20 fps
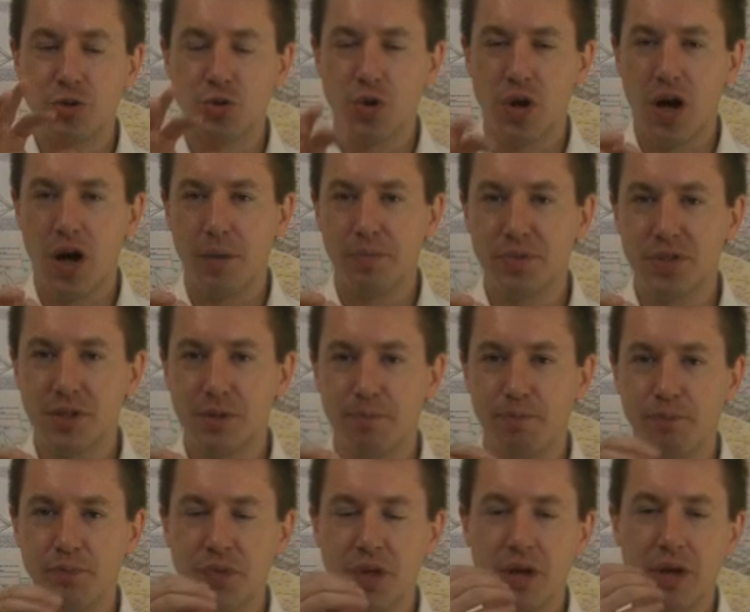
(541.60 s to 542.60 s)
drops,
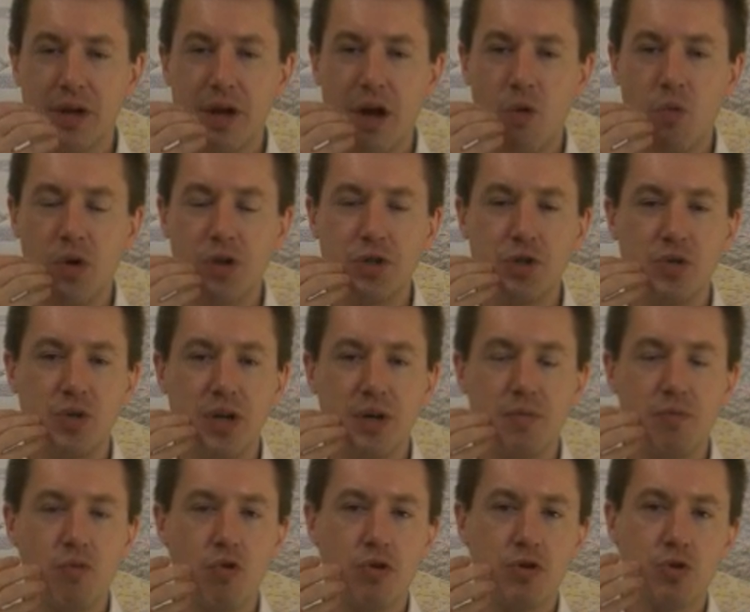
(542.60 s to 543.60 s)
and what you
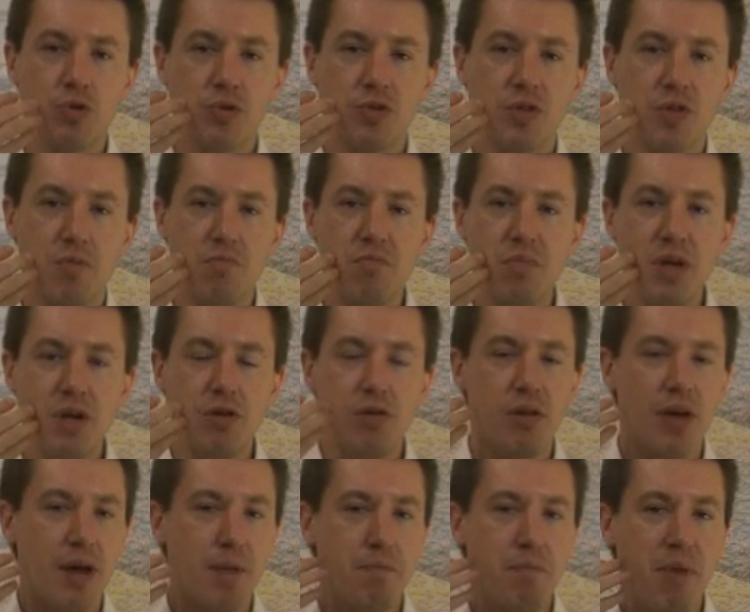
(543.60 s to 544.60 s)
get more towards the
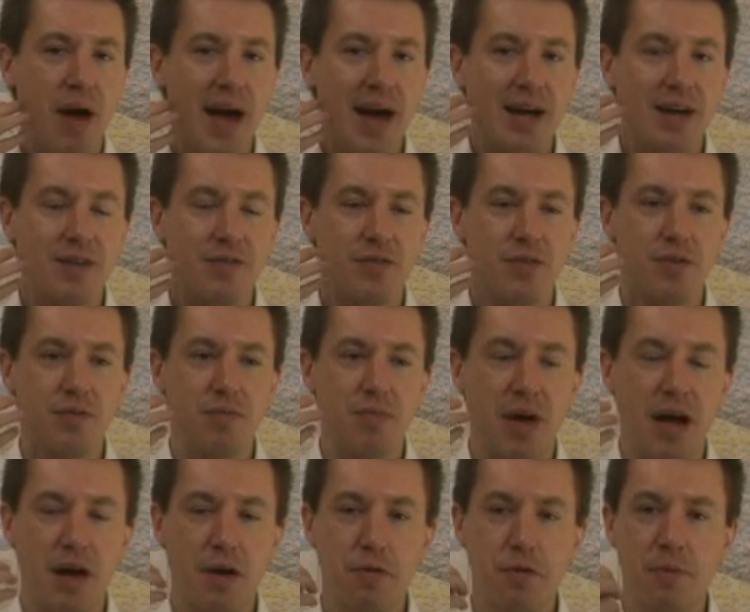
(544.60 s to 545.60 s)
middle and back of the
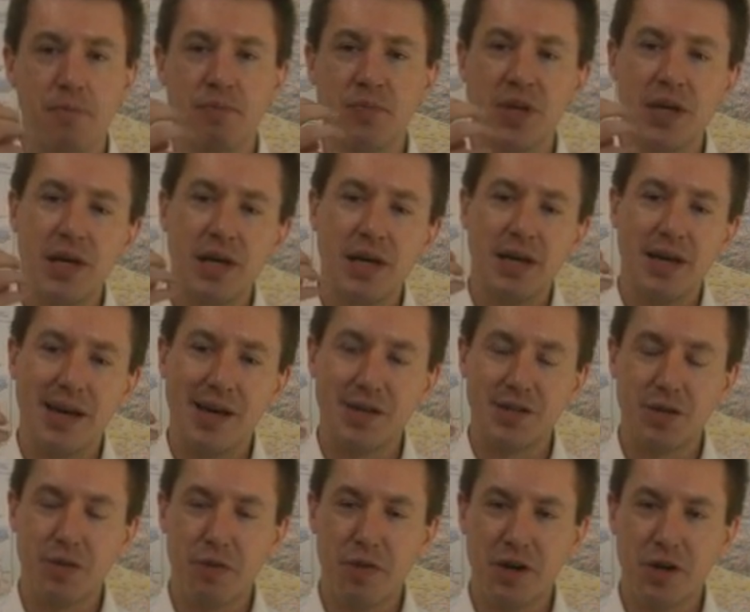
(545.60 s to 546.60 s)
mouth is
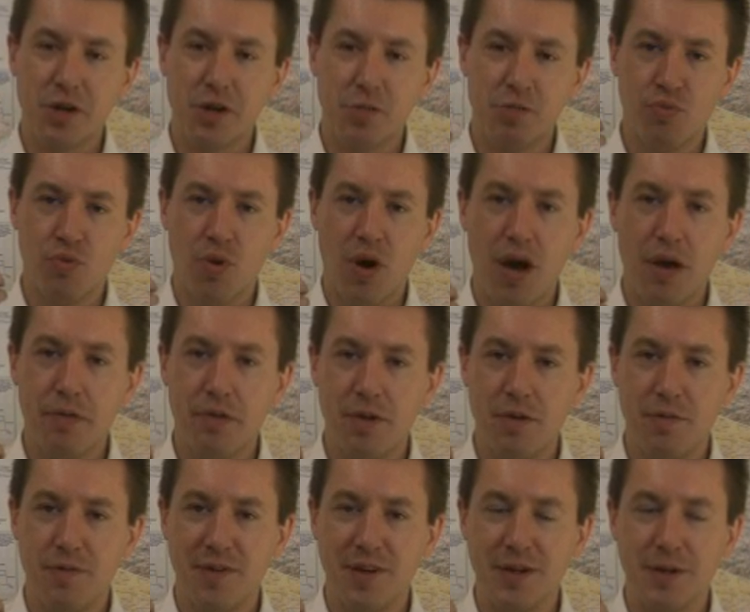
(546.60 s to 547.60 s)
a thicker
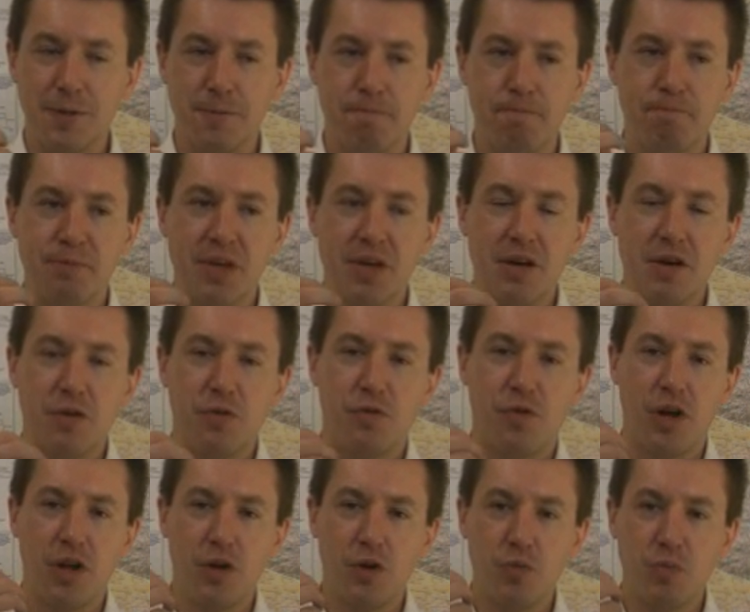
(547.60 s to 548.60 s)
brothy feel,
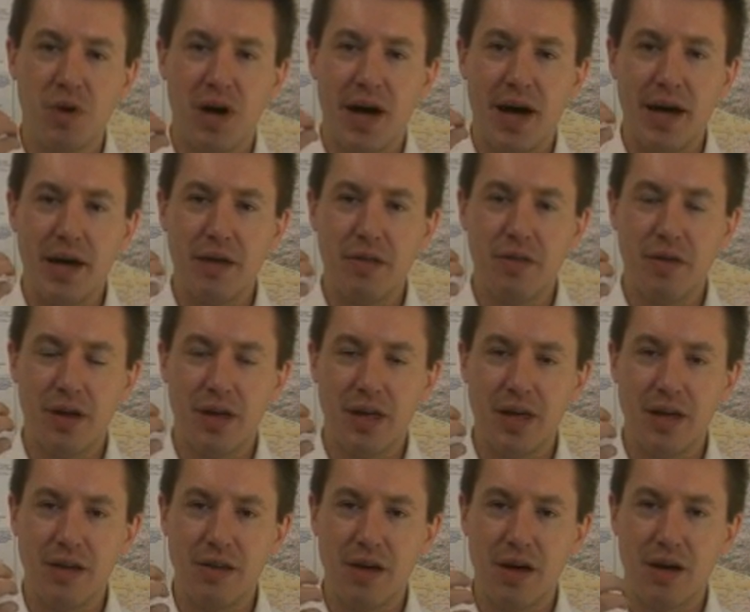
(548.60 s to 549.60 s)
followed by,
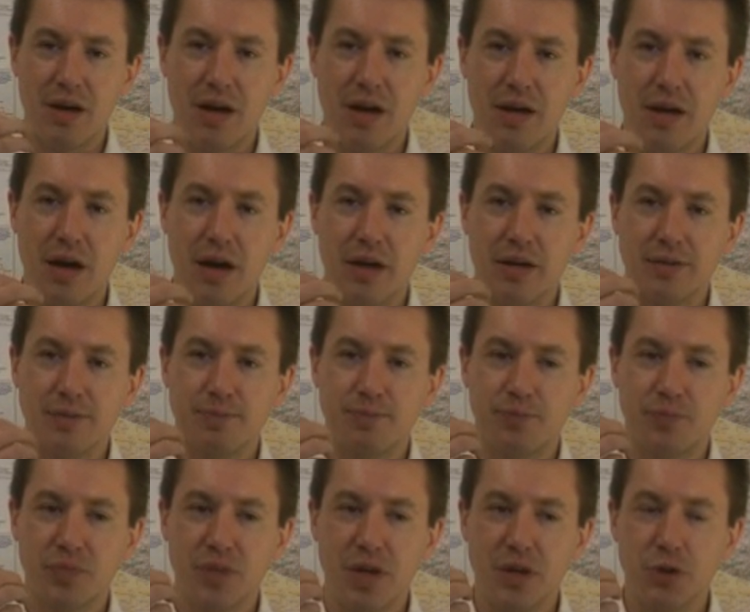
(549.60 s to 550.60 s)
again,
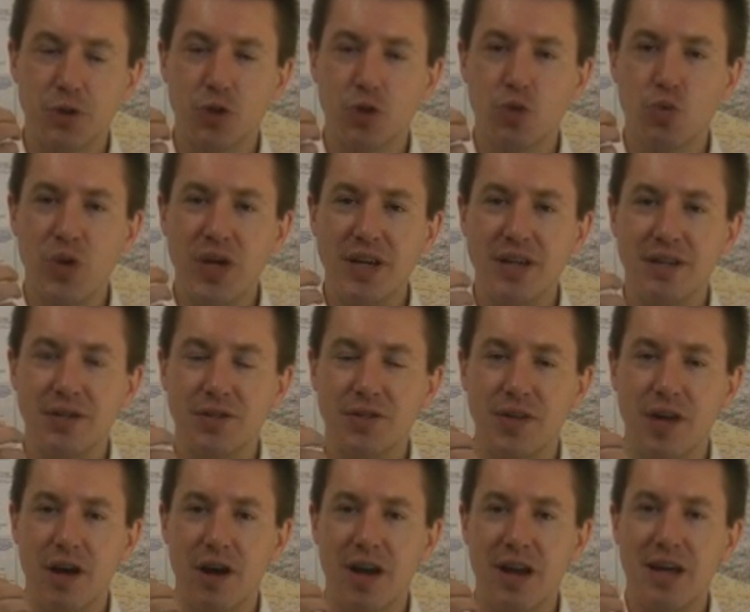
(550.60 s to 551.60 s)
a sweetness
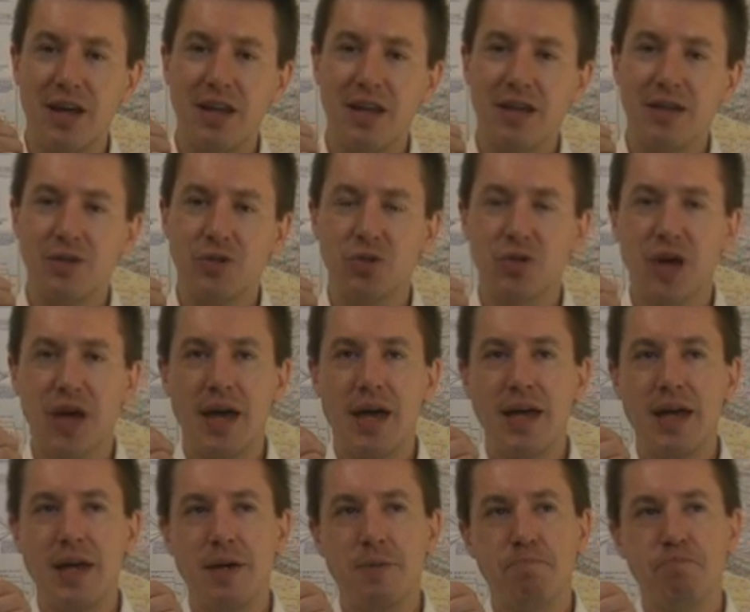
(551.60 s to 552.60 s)
there, and it is
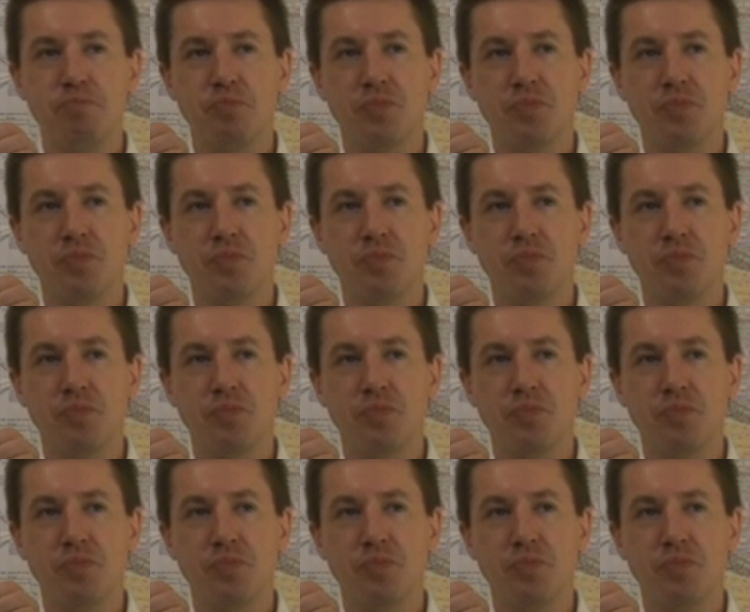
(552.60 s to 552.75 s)
a